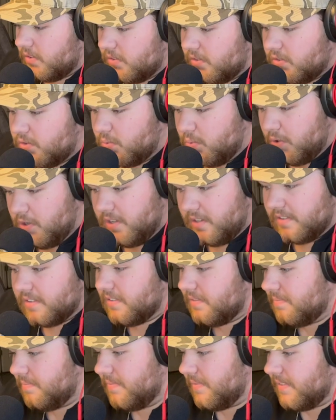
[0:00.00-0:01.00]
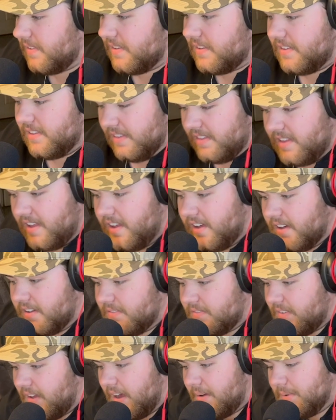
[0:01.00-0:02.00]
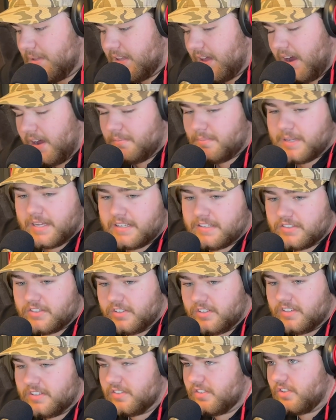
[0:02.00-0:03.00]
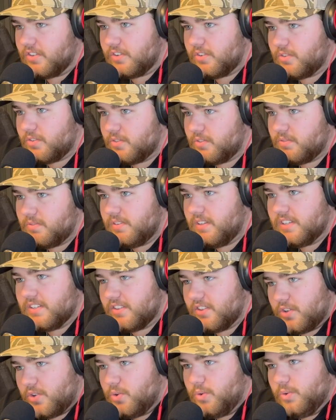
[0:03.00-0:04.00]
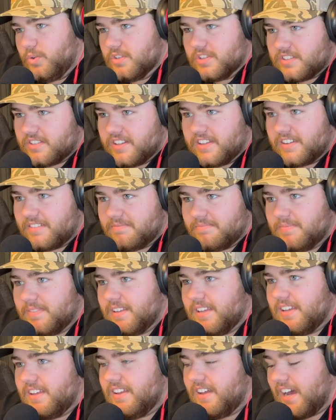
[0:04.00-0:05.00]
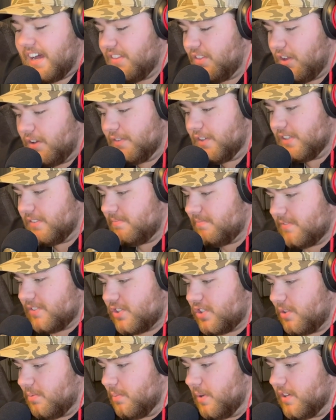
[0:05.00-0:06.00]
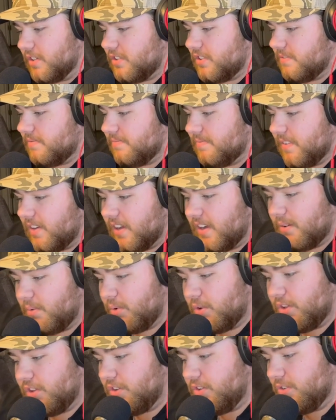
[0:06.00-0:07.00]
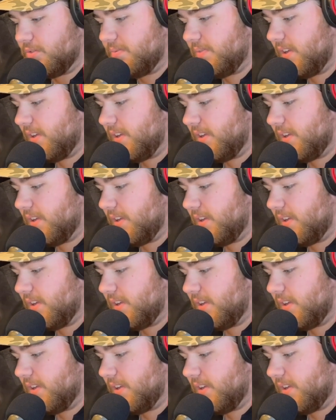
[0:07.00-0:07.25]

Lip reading: Sweet. Yeah. I mean, the iPad is the coolest thing. I love it so much. I really do.